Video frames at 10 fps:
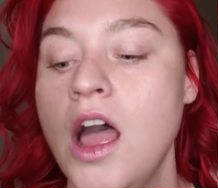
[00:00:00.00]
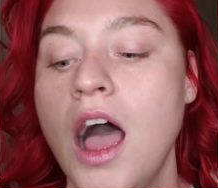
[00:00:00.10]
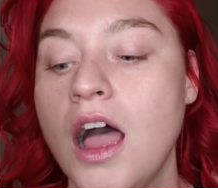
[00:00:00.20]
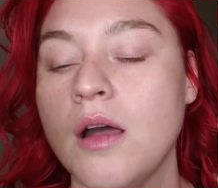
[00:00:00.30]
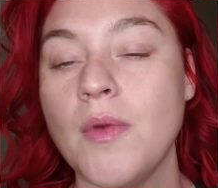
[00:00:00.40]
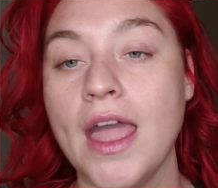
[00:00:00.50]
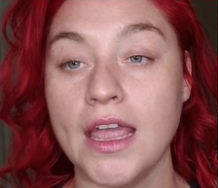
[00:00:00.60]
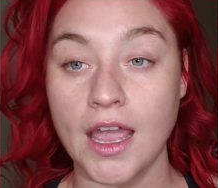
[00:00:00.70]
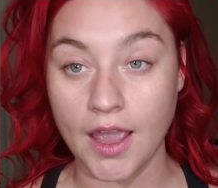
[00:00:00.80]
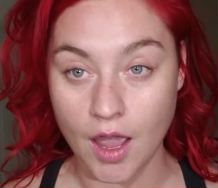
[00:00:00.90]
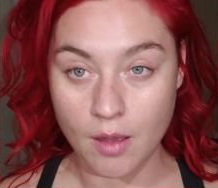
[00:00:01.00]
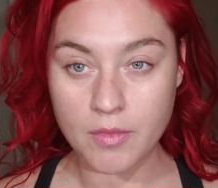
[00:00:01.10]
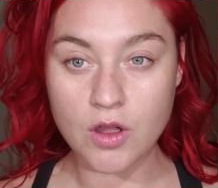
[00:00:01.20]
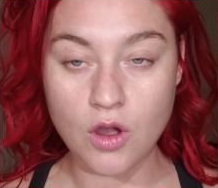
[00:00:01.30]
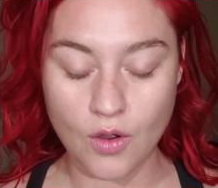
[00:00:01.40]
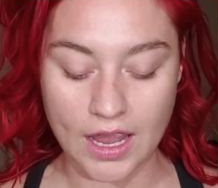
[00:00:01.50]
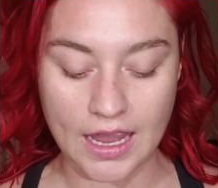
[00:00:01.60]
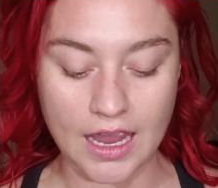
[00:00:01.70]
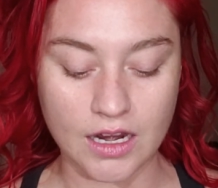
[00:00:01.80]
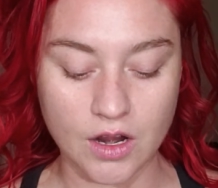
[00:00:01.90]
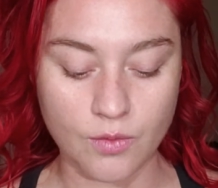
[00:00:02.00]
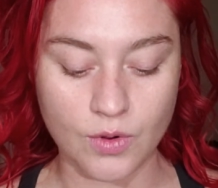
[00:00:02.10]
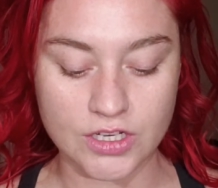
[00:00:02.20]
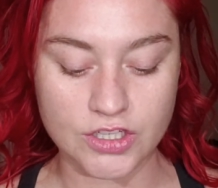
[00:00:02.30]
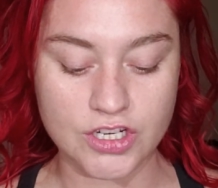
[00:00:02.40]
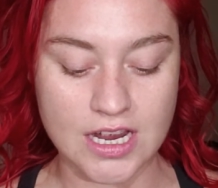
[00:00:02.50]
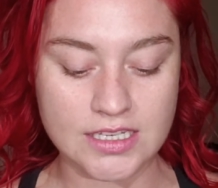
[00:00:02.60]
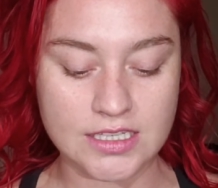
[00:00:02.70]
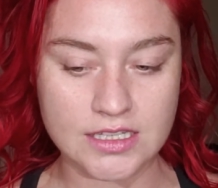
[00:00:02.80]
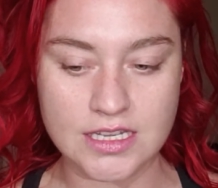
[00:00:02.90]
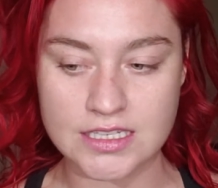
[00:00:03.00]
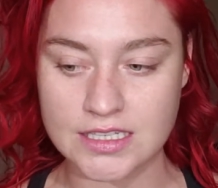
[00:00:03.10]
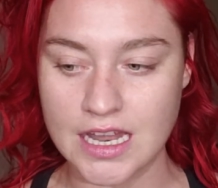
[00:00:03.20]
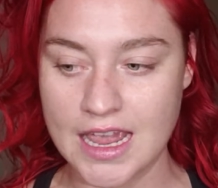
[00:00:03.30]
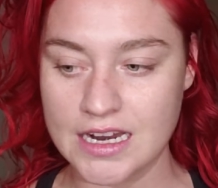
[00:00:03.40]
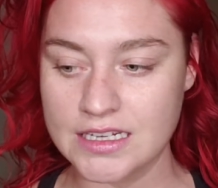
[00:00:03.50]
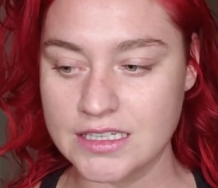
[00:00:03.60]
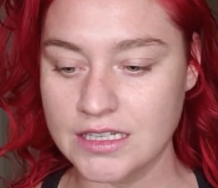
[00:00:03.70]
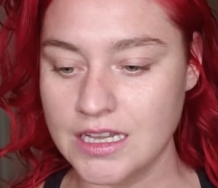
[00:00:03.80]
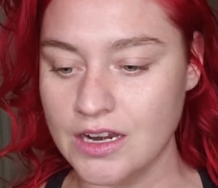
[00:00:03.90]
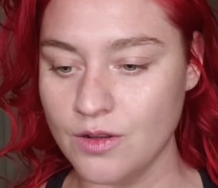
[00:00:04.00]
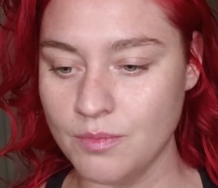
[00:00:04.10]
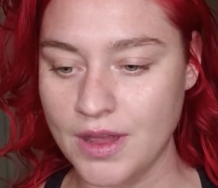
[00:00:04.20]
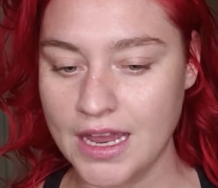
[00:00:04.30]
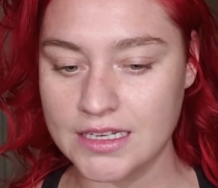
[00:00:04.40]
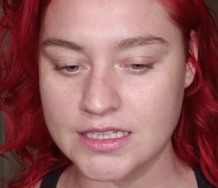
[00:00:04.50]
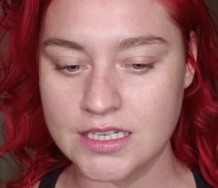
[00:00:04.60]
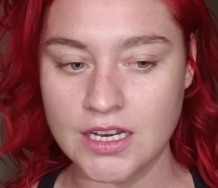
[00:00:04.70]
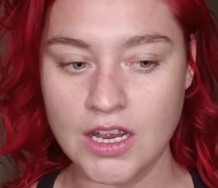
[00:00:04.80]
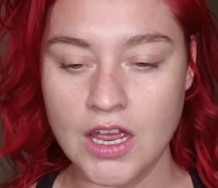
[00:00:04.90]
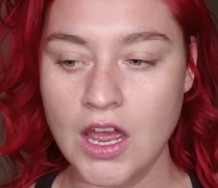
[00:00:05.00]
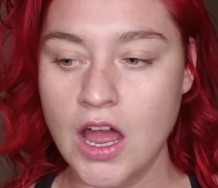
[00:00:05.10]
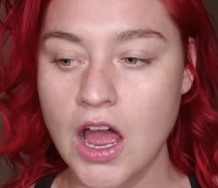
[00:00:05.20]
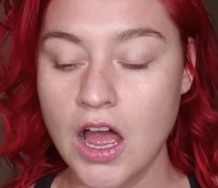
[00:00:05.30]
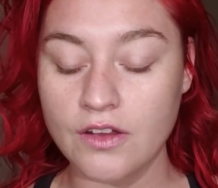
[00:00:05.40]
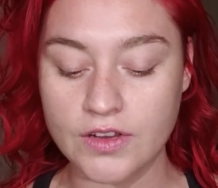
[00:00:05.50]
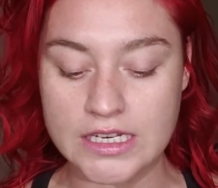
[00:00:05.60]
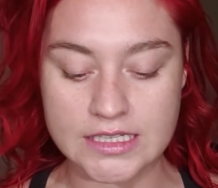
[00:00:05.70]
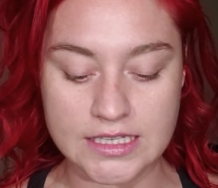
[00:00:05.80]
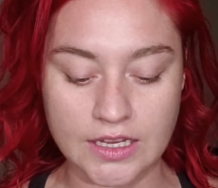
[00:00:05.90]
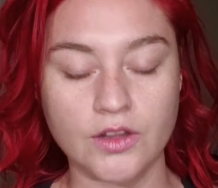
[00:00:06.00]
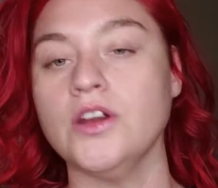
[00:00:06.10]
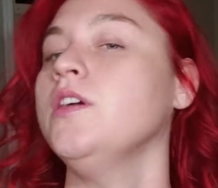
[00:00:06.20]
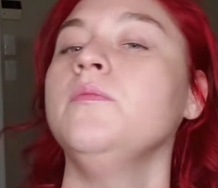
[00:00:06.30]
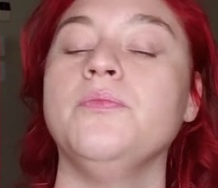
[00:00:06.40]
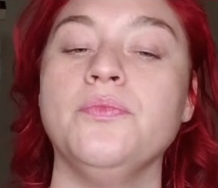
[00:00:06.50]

I am going in with just the slightest little bit of concealer,